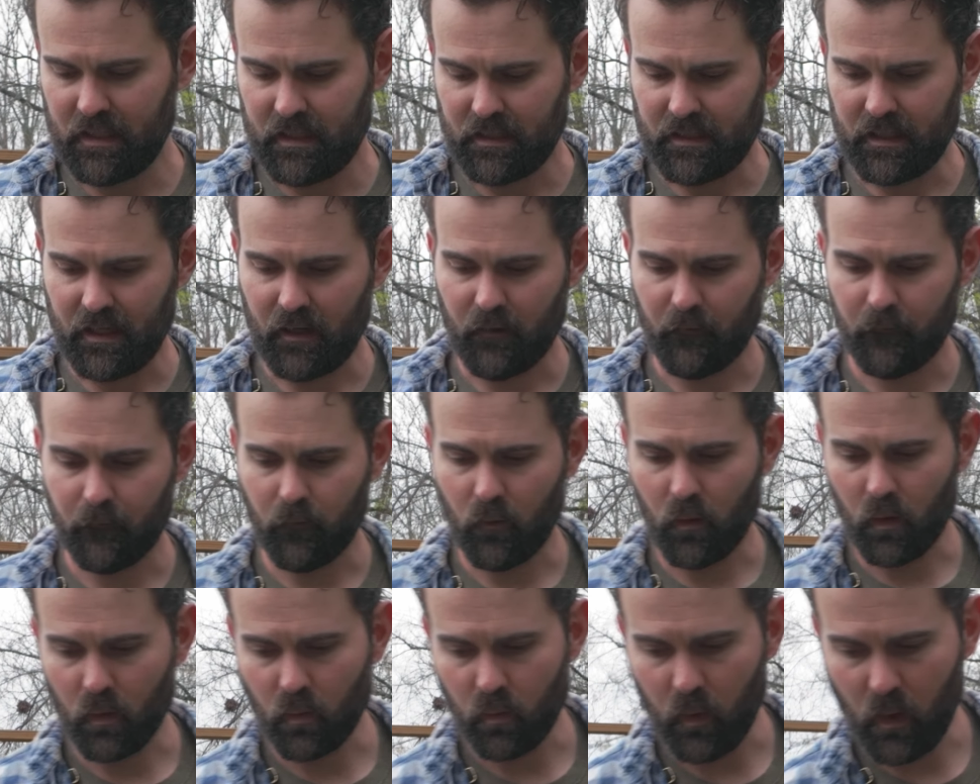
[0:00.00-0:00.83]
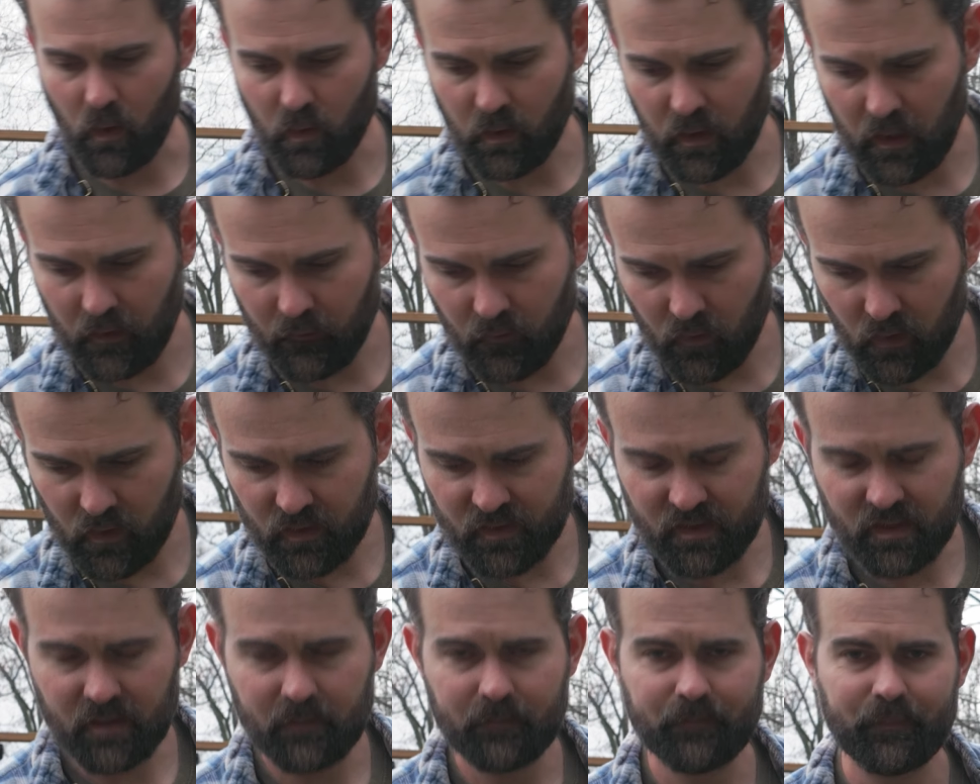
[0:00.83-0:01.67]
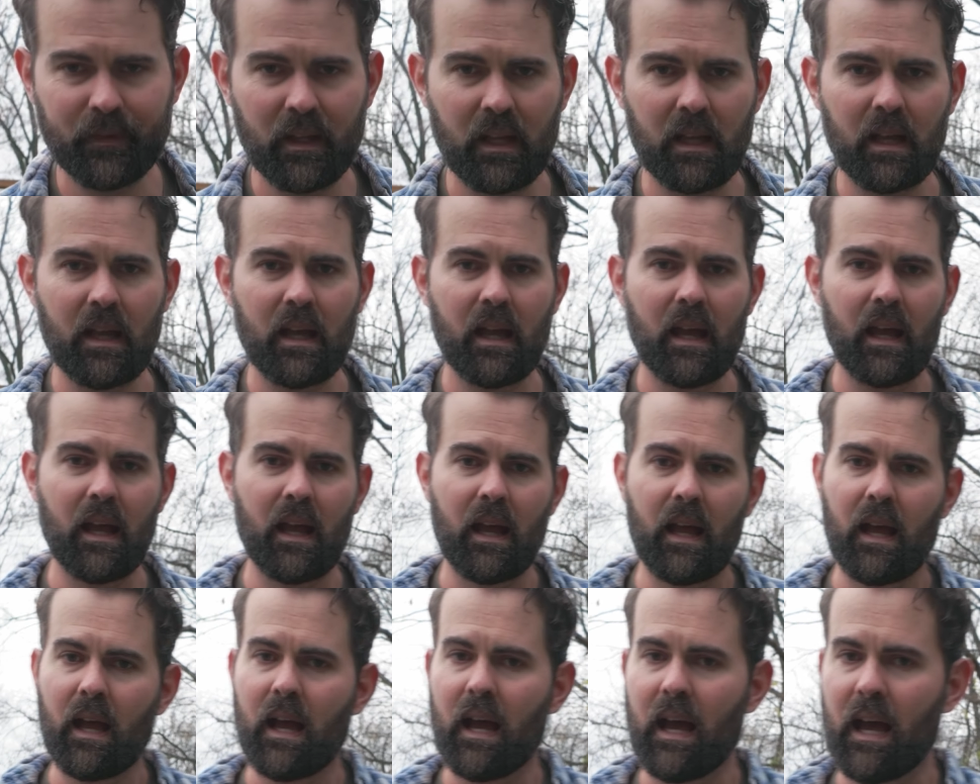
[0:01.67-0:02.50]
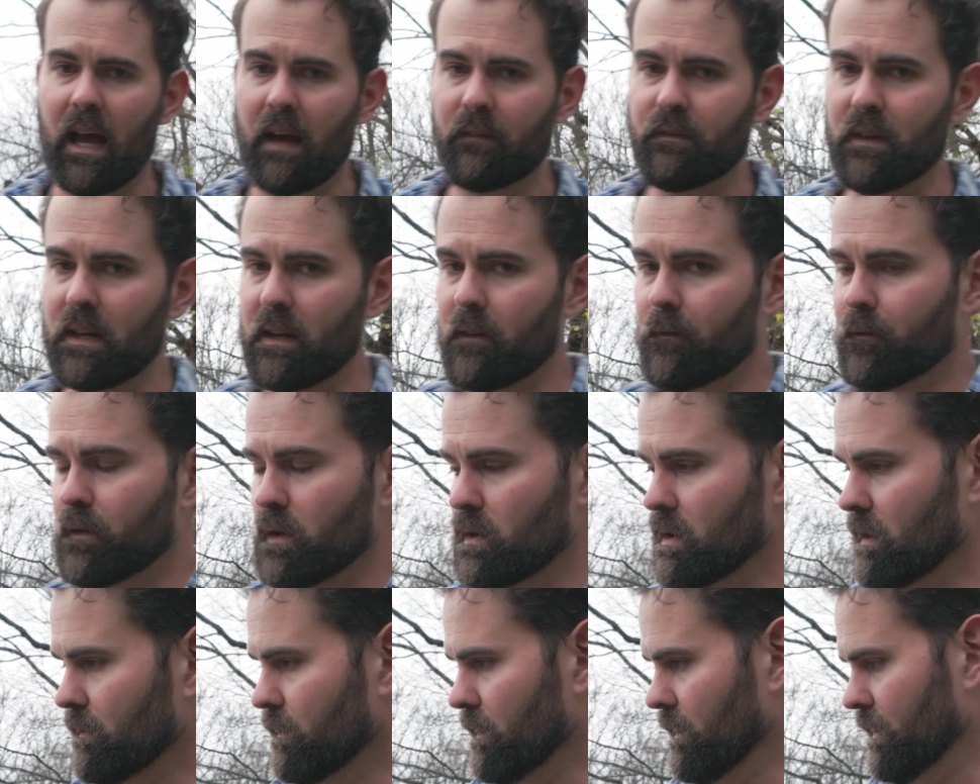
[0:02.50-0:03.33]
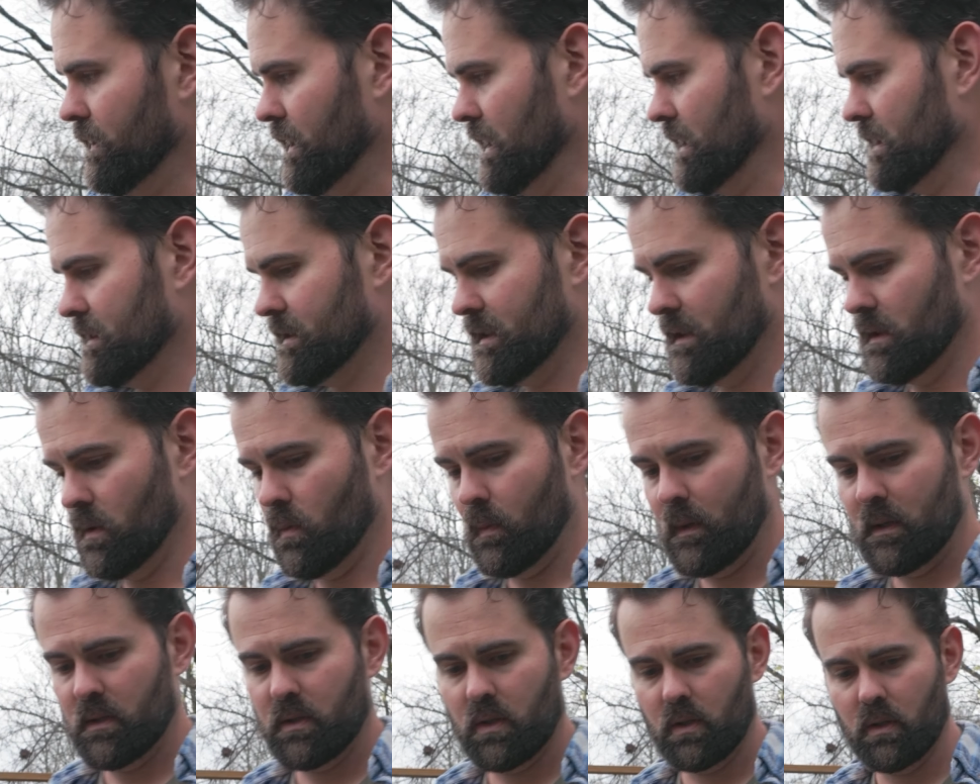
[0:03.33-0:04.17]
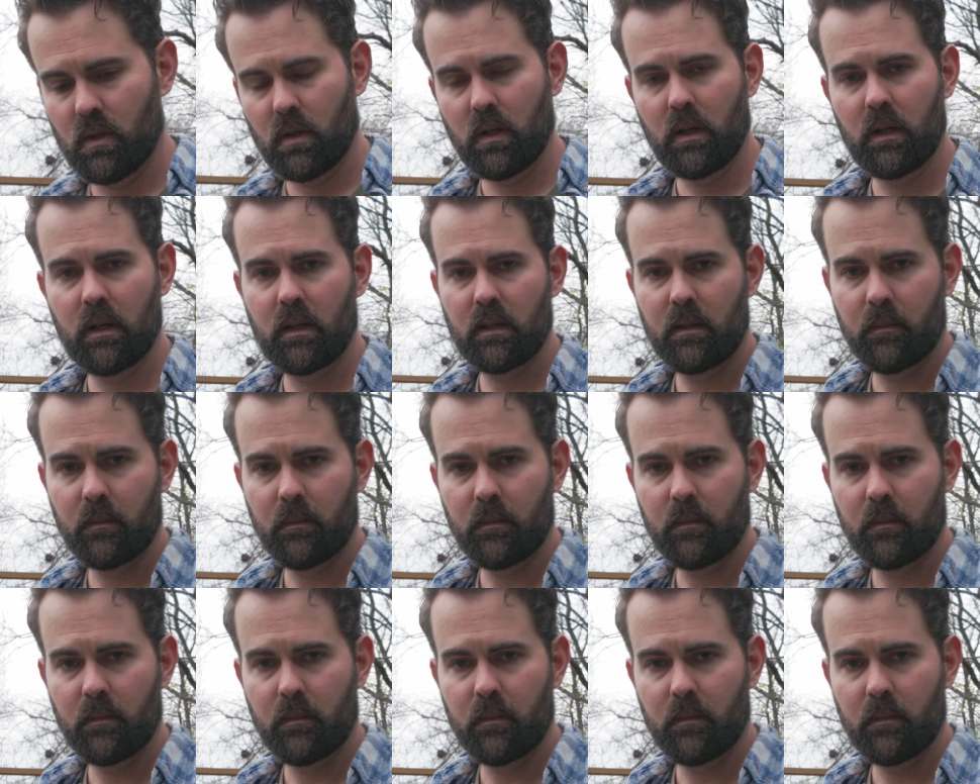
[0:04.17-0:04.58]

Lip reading: Now for row covers, I've done a few different things in the winter.